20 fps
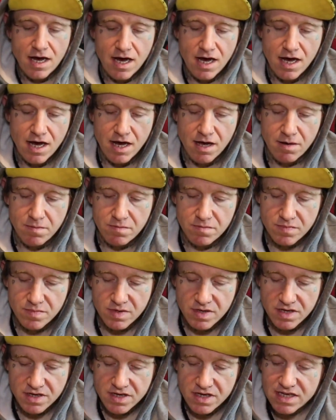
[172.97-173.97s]
Um,
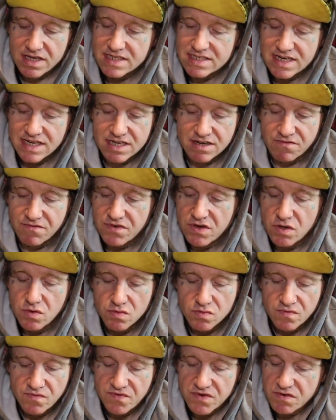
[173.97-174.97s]
he sent a
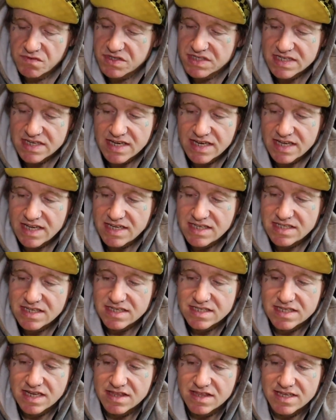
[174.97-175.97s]
few few CDs.
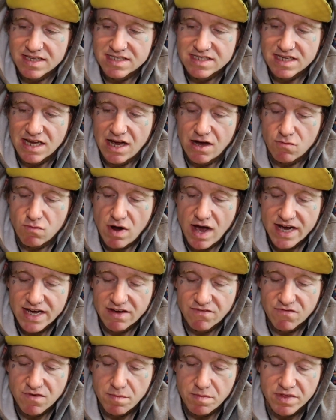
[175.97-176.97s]
He sent this uh,
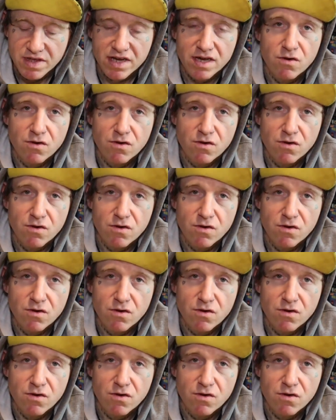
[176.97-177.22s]
Rocket from the